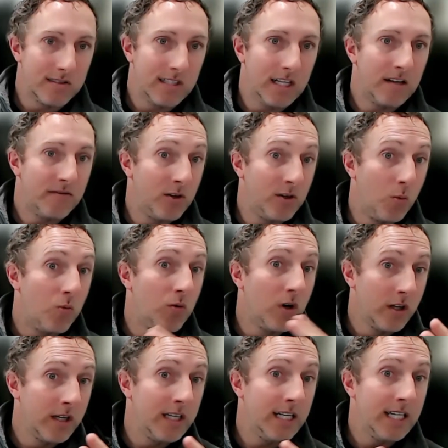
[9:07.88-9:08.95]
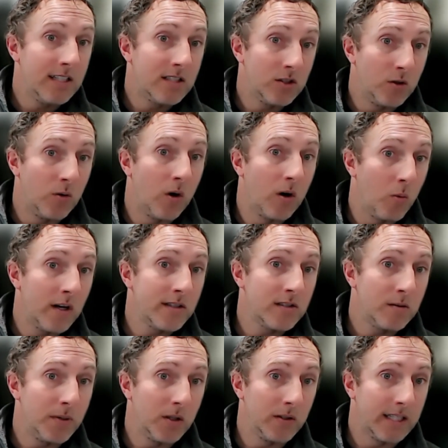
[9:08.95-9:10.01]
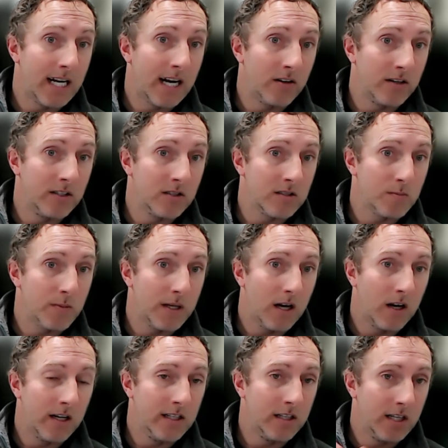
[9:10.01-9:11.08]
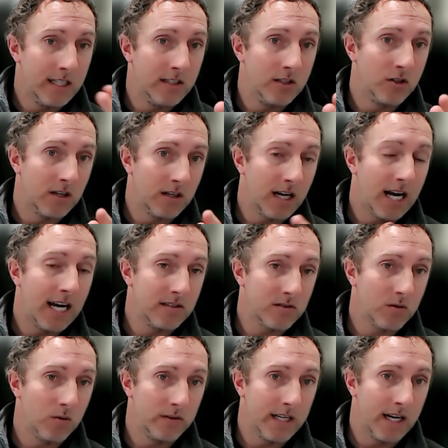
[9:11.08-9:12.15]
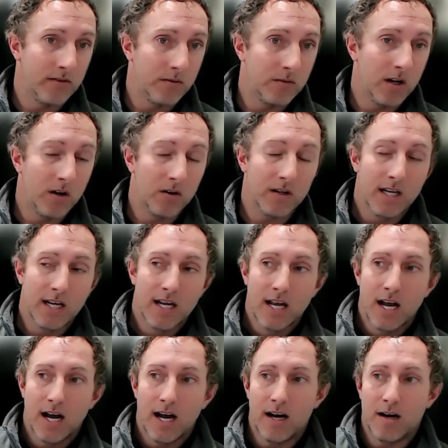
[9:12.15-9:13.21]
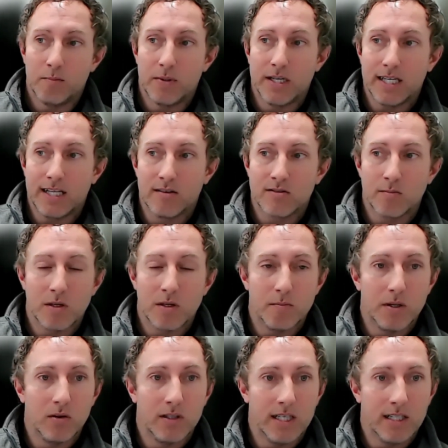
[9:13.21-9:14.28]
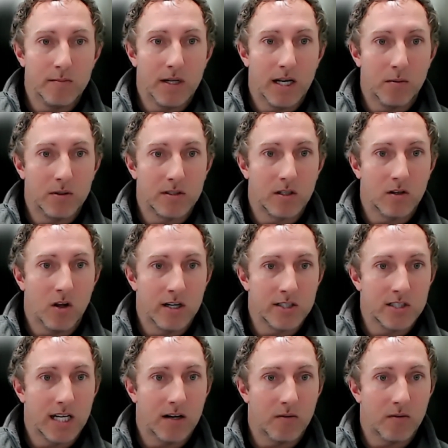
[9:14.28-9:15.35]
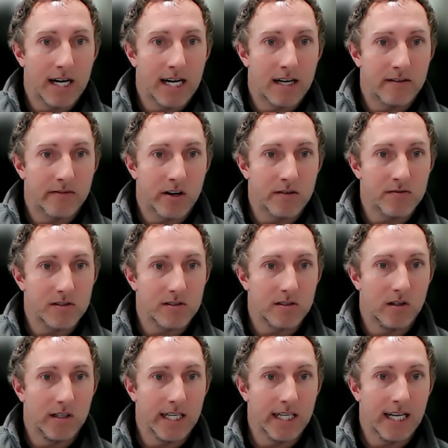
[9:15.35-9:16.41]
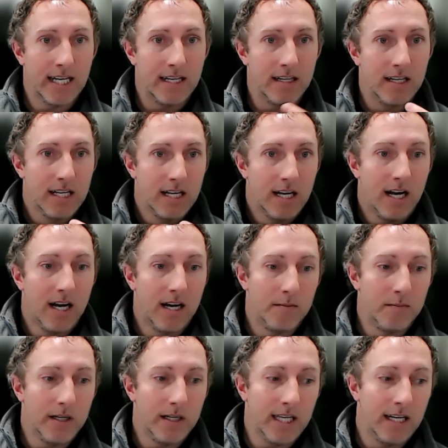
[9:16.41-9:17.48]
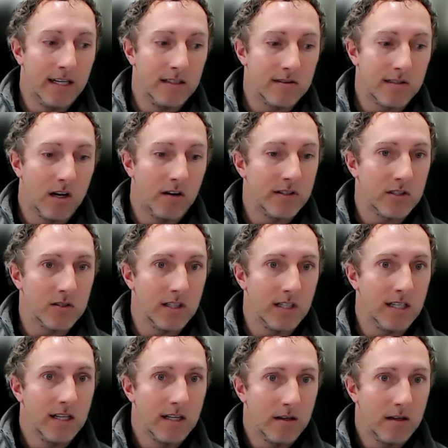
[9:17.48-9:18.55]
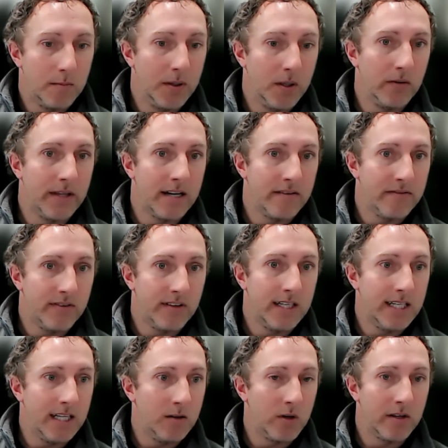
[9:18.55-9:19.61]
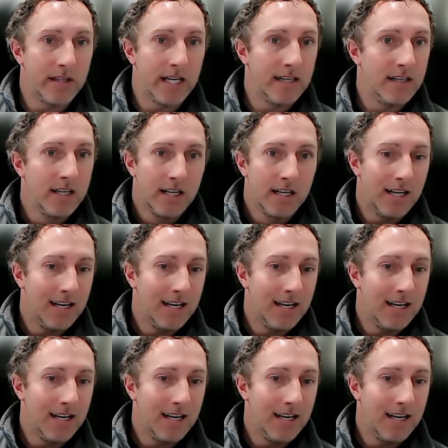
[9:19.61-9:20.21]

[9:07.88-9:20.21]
see if you really need to or want to build it out on in your high school down the road. But it gives them the ability to be able to launch that right out of our facility, and again, selfishly build that affinity where then